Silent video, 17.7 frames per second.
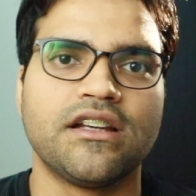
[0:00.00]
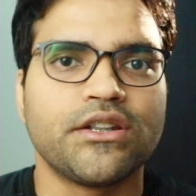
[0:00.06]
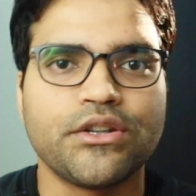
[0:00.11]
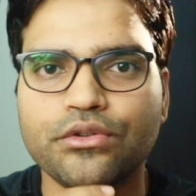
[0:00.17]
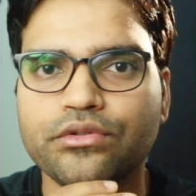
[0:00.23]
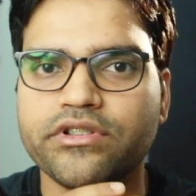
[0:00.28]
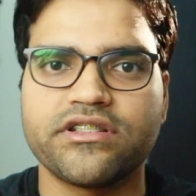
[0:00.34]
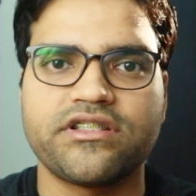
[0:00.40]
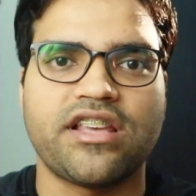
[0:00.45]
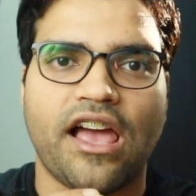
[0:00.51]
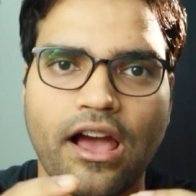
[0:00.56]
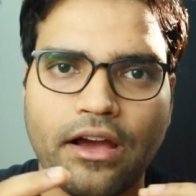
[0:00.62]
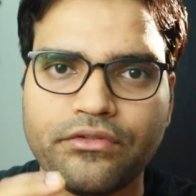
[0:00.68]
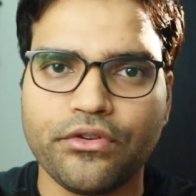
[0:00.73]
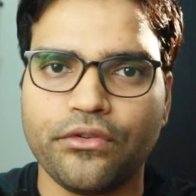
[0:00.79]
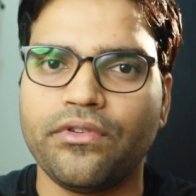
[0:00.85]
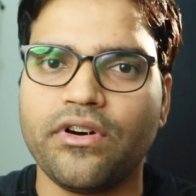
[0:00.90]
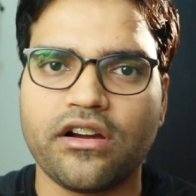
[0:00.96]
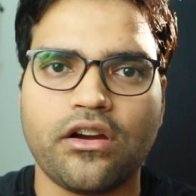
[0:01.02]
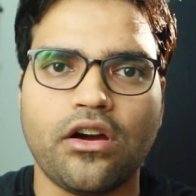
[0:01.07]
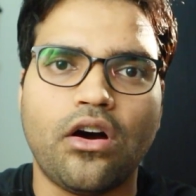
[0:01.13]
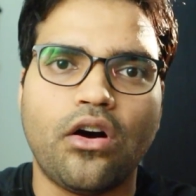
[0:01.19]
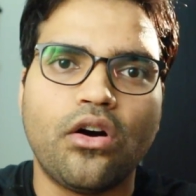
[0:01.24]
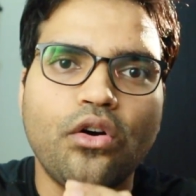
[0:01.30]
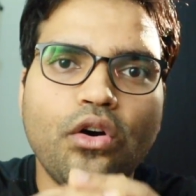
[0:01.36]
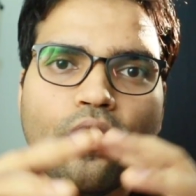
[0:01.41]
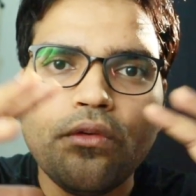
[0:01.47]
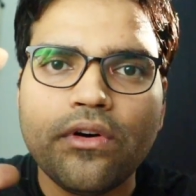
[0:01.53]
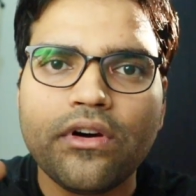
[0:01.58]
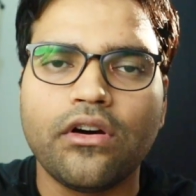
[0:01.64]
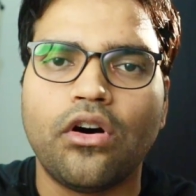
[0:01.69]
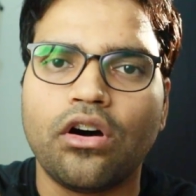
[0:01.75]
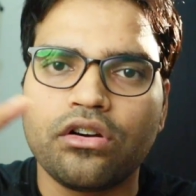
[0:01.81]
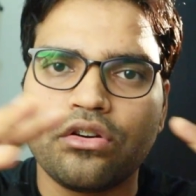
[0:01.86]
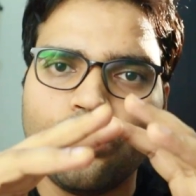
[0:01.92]
You just have to work over
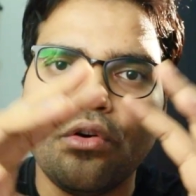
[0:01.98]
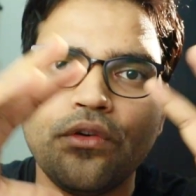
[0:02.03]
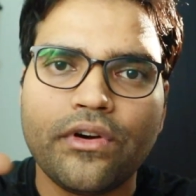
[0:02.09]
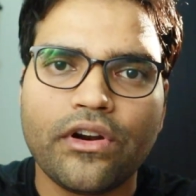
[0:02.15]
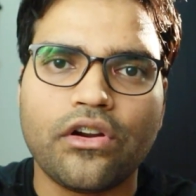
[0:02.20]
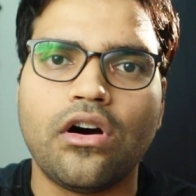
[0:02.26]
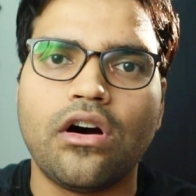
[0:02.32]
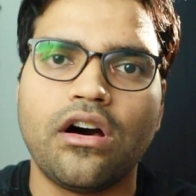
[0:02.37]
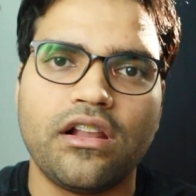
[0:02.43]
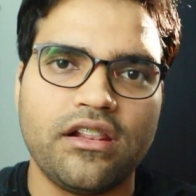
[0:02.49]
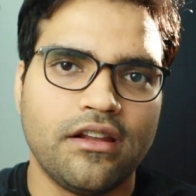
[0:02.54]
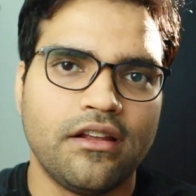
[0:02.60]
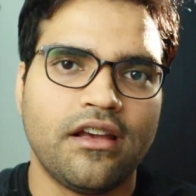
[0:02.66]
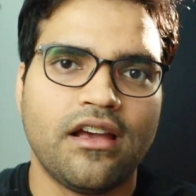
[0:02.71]
on overall